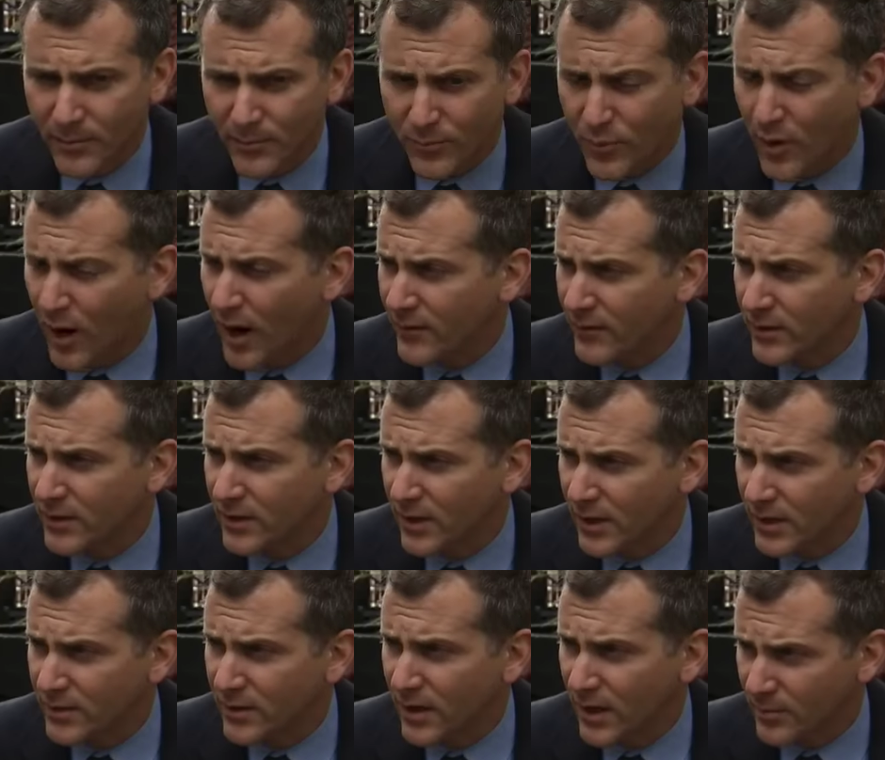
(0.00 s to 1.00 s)
private
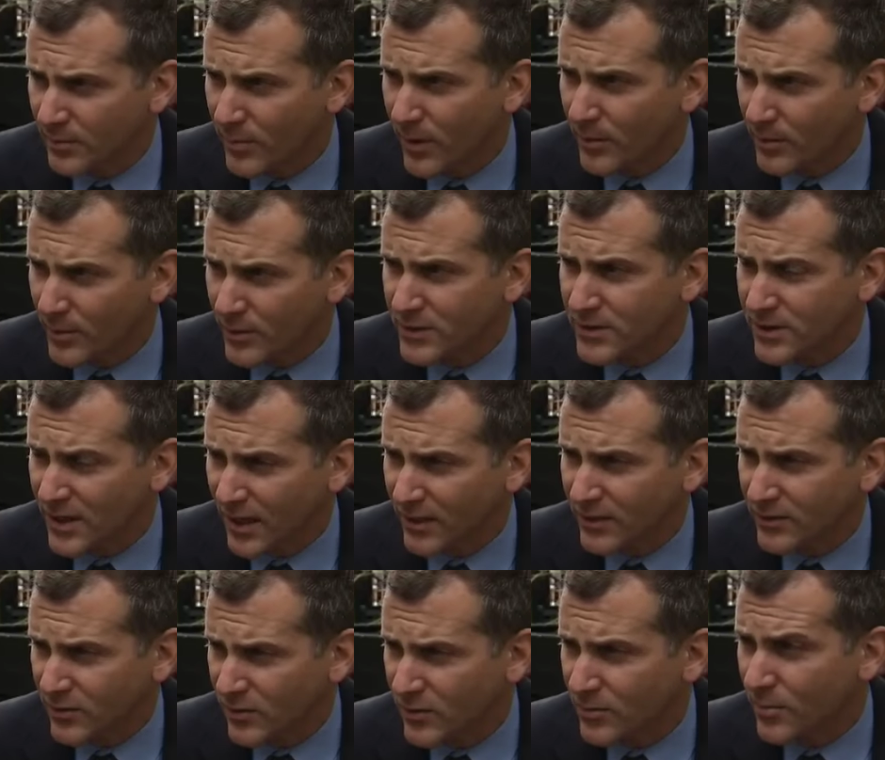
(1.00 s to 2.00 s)
and public
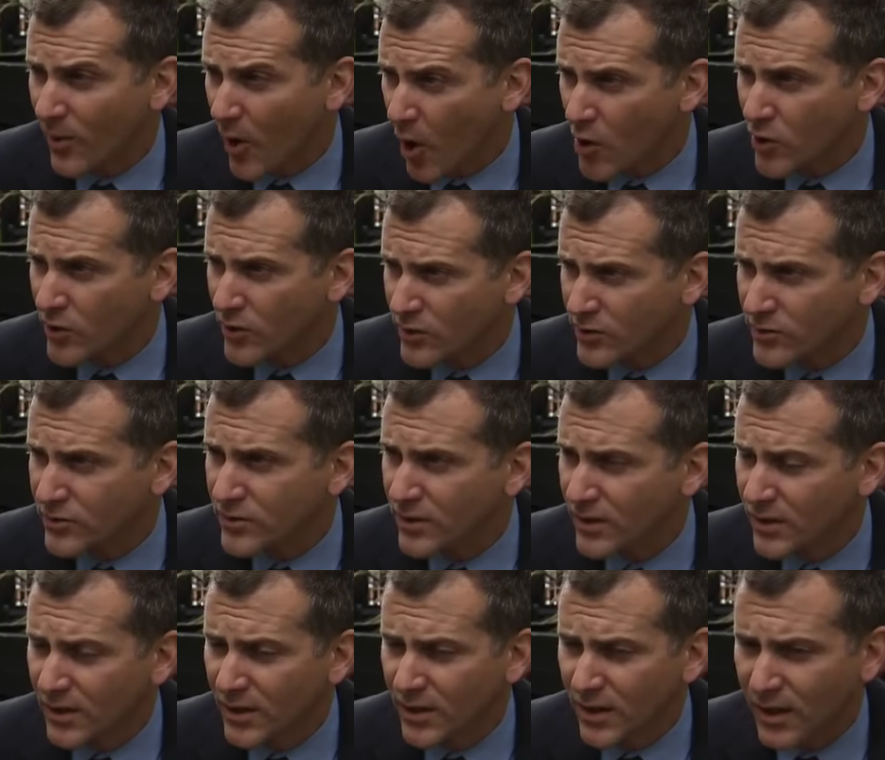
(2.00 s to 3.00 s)
sector partners
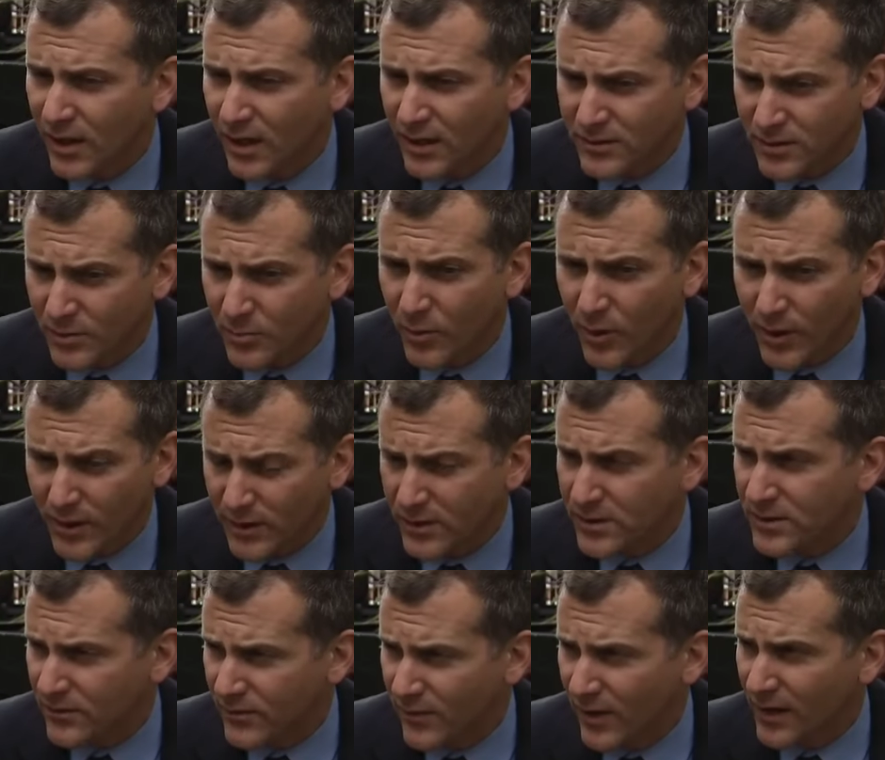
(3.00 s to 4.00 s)
to bring
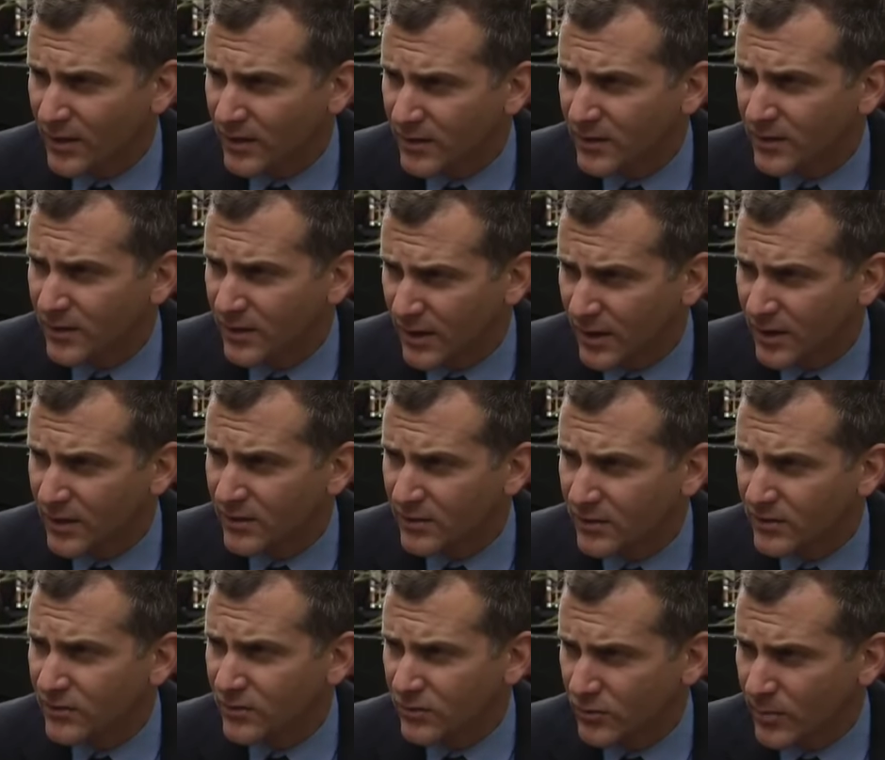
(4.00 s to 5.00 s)
this event
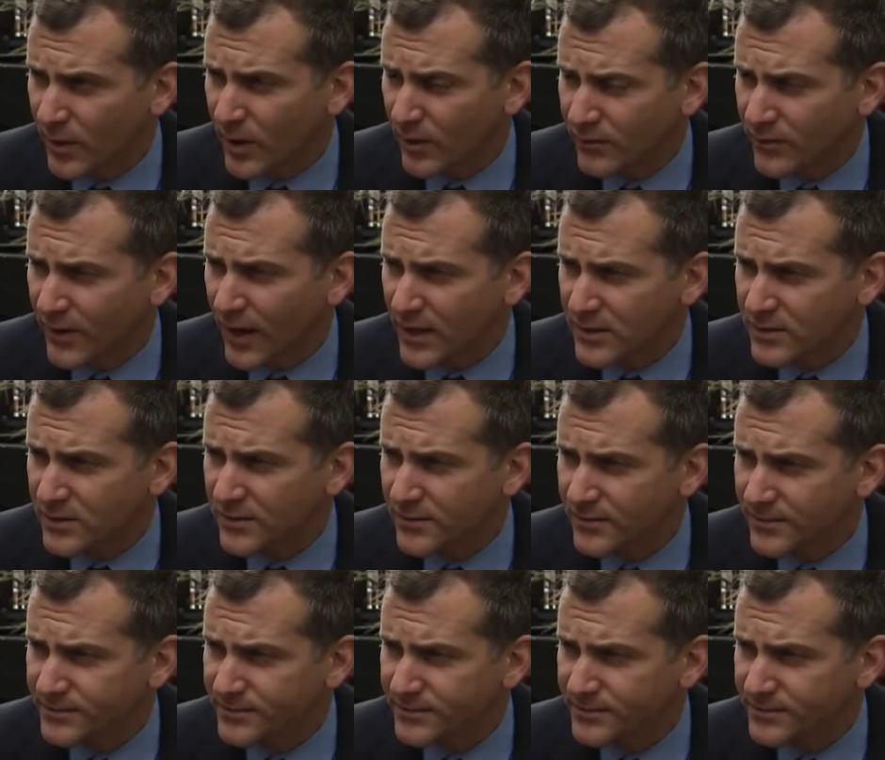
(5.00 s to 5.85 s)
into Belfast.